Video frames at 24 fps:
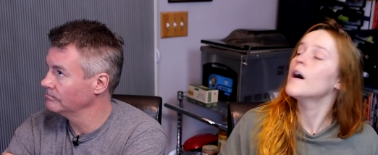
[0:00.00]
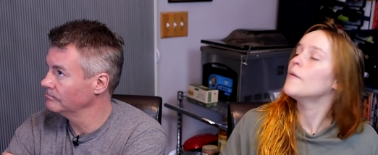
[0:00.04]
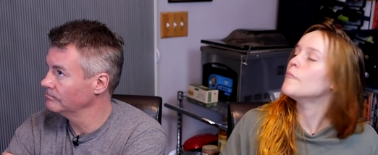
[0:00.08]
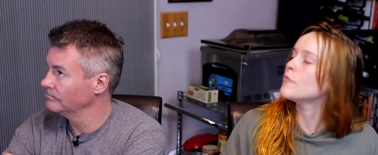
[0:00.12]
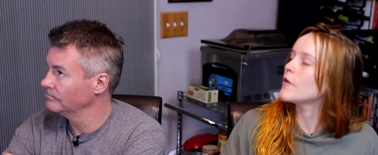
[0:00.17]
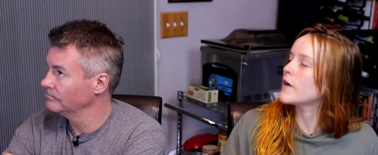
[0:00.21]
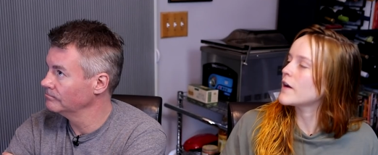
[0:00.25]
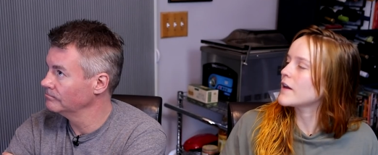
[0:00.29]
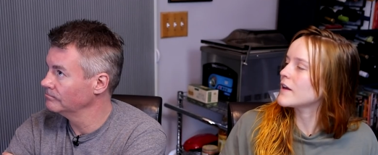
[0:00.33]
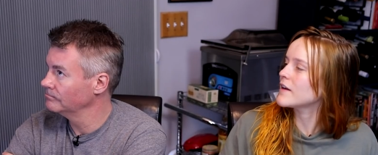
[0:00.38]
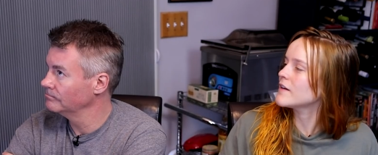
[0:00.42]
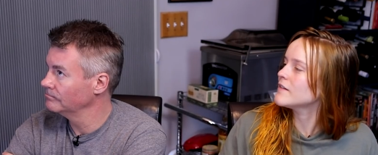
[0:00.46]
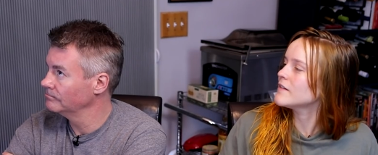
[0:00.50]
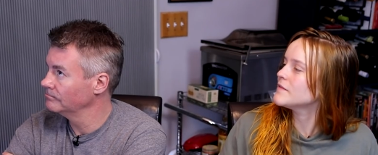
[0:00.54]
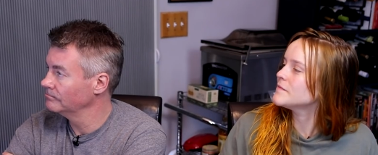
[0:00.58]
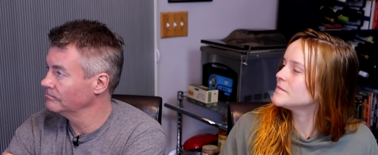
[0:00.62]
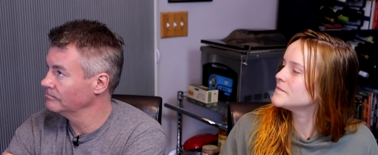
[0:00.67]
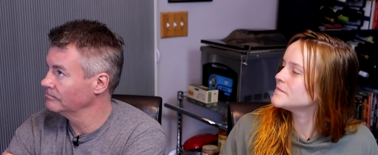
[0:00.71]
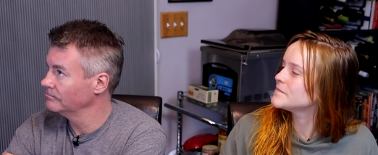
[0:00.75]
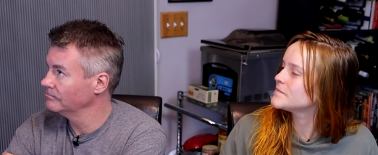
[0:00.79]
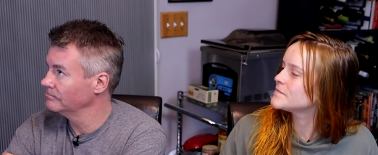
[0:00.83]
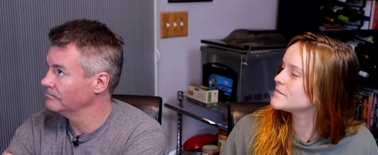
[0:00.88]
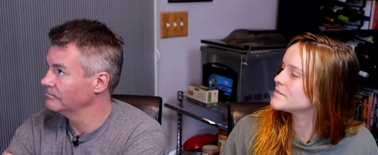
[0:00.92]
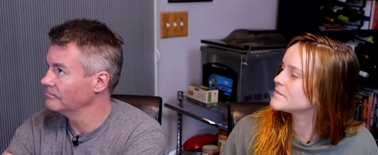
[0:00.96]
Speaker 1: I'm ready.
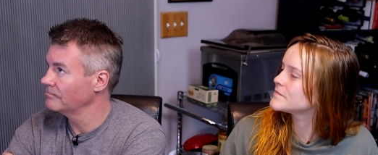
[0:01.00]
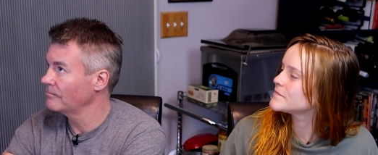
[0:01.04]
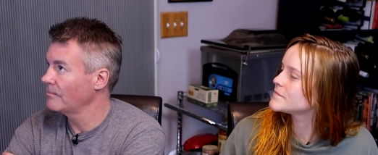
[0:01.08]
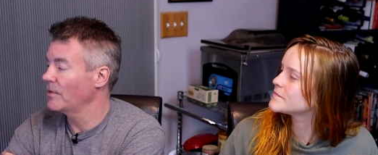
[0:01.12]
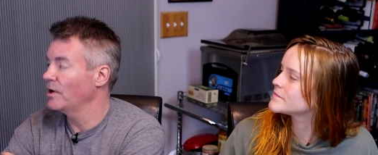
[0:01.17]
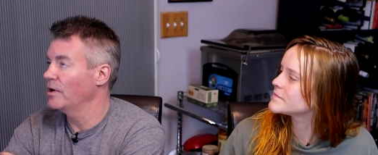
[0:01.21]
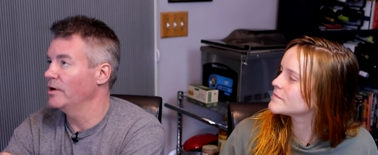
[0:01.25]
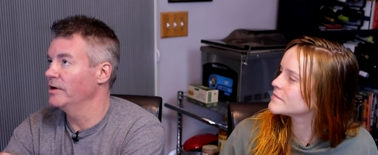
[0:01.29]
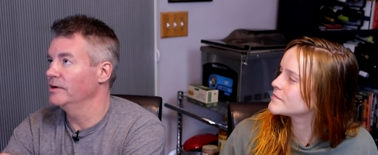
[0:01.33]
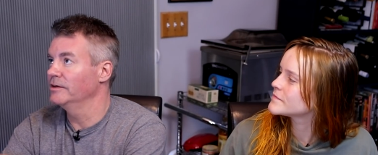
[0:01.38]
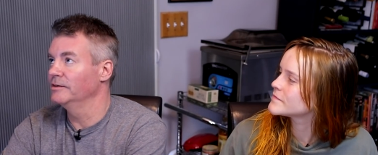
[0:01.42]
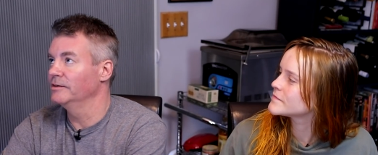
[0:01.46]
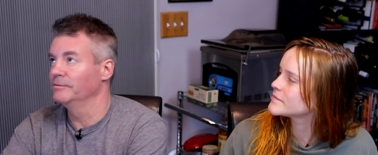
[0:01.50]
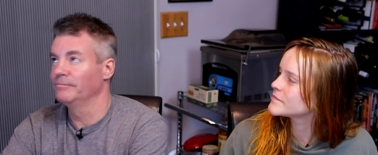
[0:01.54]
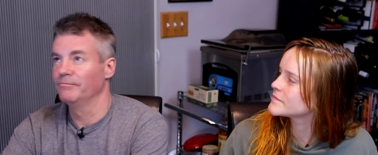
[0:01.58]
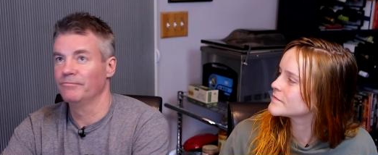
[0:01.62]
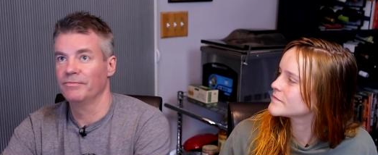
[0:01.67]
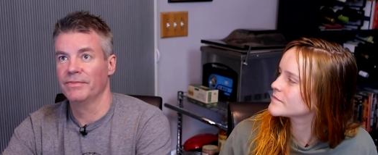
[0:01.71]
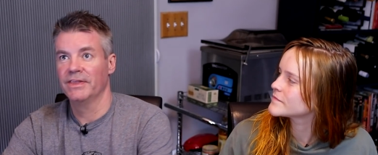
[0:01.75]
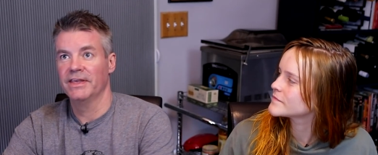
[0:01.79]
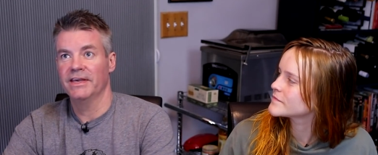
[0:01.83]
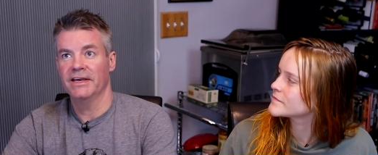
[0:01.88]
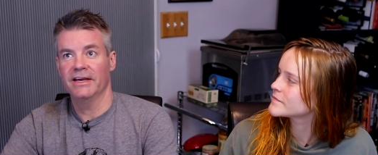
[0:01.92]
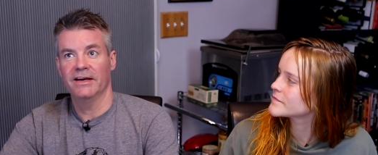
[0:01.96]
All right.
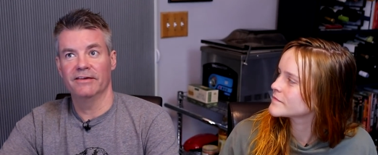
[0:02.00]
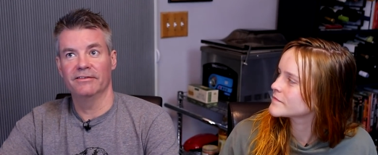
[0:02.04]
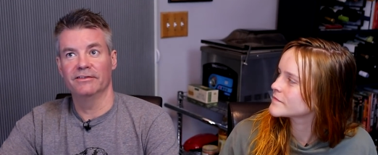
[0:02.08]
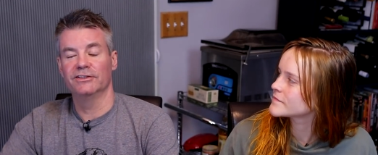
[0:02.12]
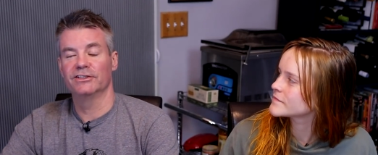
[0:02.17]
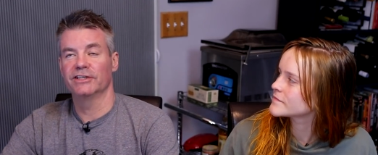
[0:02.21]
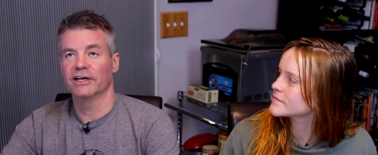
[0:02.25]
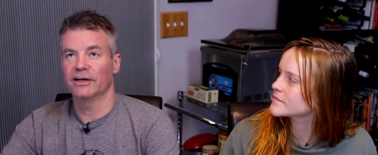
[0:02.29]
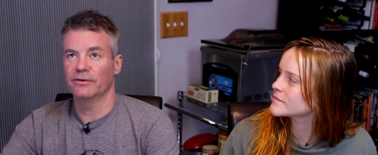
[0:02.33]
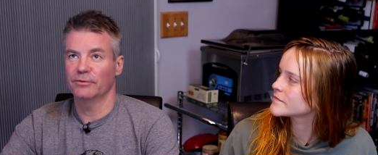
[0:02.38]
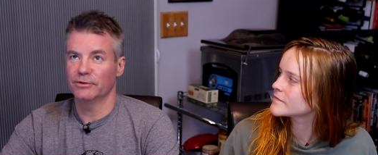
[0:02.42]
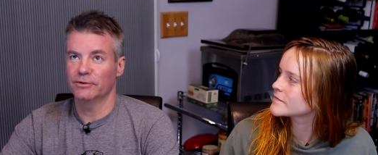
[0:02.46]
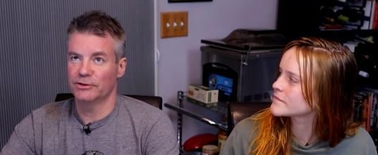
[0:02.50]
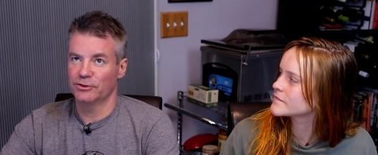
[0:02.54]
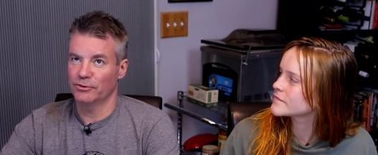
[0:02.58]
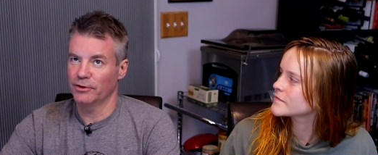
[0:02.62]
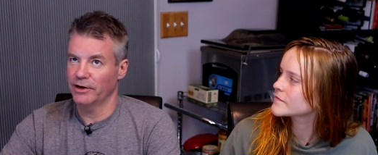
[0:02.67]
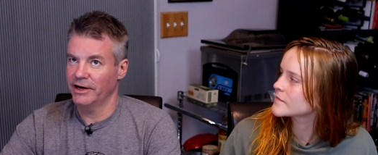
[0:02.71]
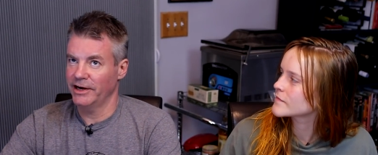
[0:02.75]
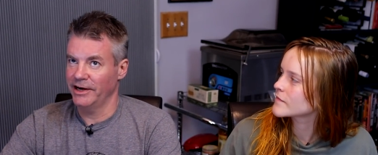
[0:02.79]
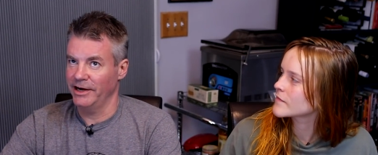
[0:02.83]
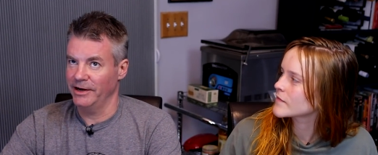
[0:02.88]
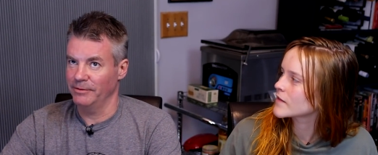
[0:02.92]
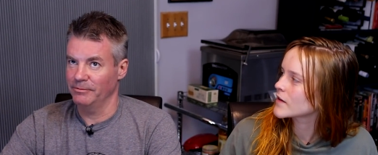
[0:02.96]
You decided which one
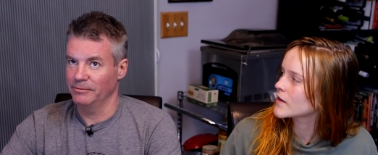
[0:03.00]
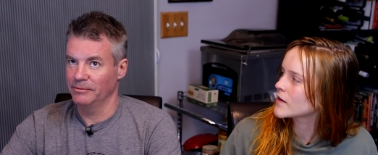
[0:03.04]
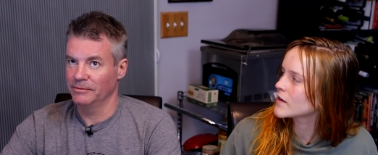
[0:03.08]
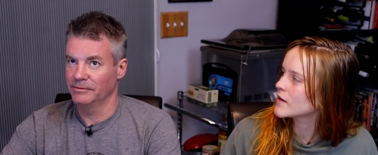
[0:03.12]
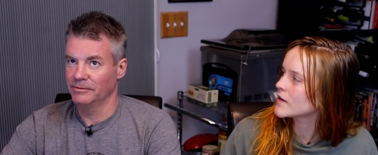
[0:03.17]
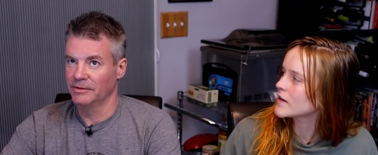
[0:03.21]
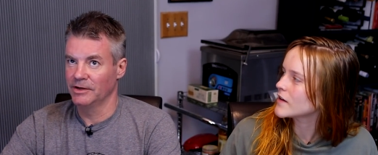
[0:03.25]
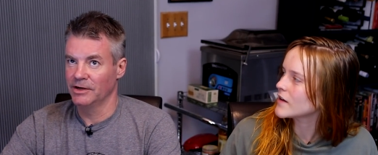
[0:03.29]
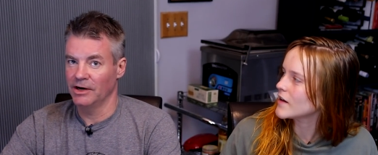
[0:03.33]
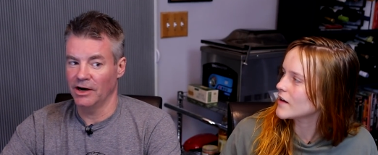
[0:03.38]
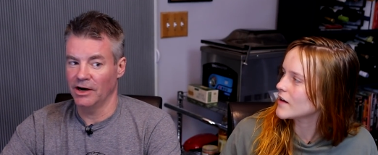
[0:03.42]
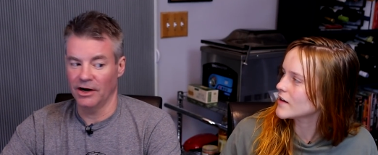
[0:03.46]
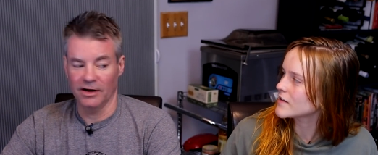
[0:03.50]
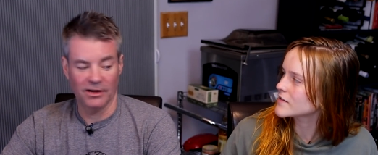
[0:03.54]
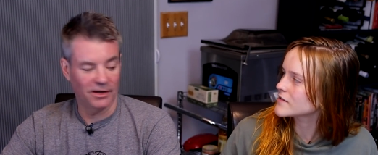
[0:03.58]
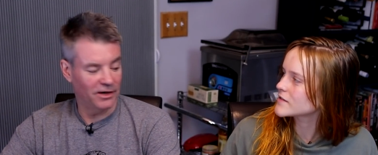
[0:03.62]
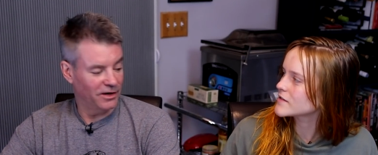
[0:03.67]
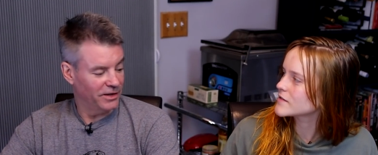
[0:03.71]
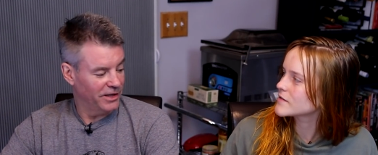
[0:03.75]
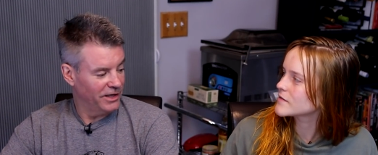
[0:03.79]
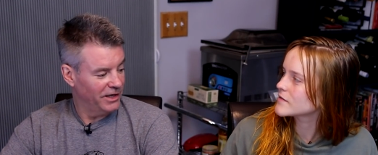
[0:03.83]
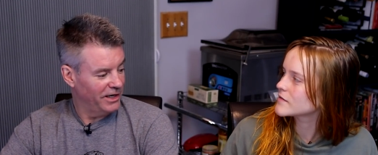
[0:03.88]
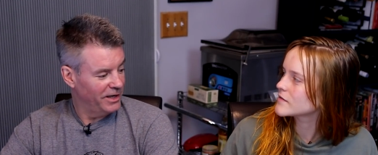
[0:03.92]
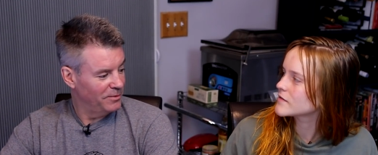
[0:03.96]
I am. Yes. Are, are,
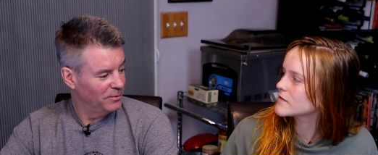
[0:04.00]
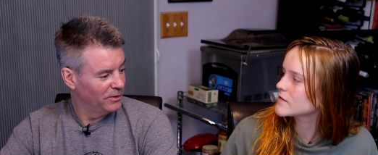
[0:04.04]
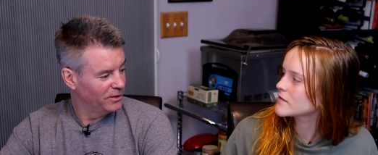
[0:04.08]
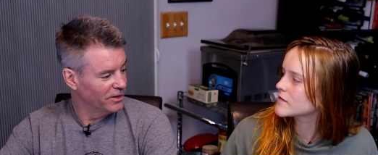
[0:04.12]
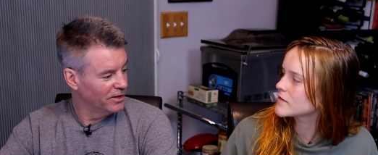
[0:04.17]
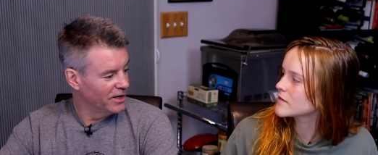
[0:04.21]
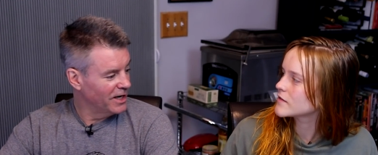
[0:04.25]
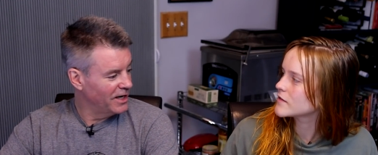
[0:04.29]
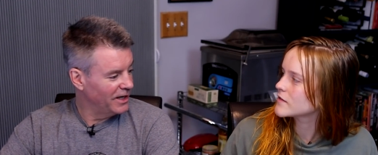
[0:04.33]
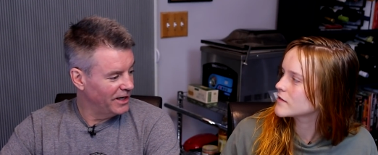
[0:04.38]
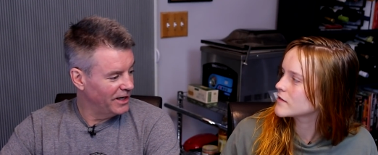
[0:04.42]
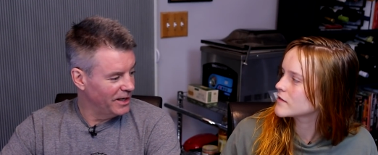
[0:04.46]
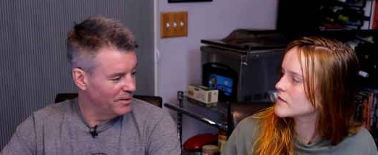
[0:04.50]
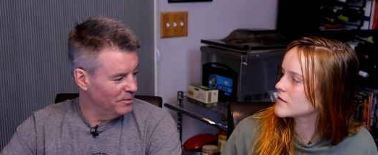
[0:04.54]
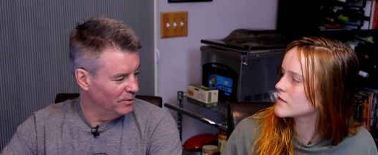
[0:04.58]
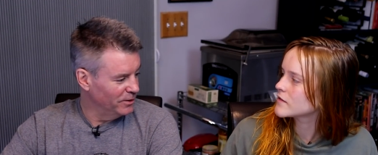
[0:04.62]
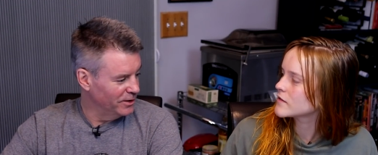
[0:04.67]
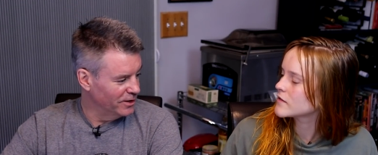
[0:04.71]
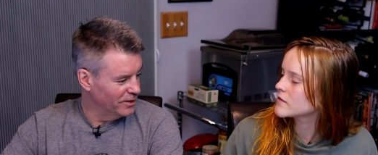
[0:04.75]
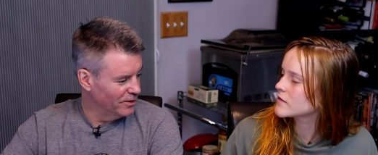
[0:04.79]
they labeled? They're not labeled at